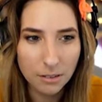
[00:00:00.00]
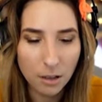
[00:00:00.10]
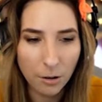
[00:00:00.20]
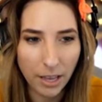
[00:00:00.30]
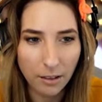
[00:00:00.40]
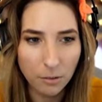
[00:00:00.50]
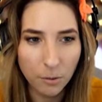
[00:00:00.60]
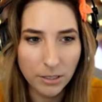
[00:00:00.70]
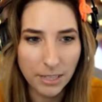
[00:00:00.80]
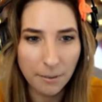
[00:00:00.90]
Okay,
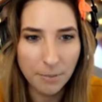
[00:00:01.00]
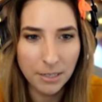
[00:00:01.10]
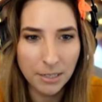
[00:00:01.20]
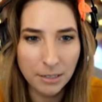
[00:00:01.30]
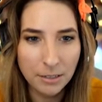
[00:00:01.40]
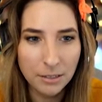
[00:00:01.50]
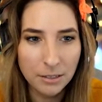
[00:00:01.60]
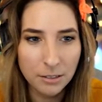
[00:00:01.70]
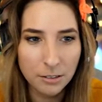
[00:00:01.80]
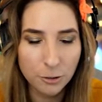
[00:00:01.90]
what's okay. happening?
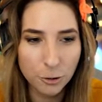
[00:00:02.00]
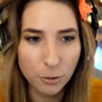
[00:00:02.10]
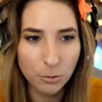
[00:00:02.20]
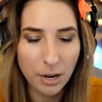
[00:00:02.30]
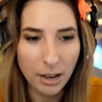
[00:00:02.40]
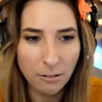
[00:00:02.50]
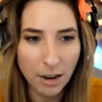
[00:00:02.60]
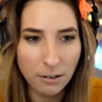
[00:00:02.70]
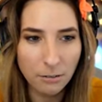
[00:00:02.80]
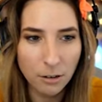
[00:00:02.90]
You're shooting out.
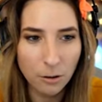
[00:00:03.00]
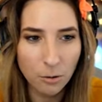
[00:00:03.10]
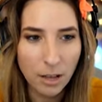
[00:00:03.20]
I don't know.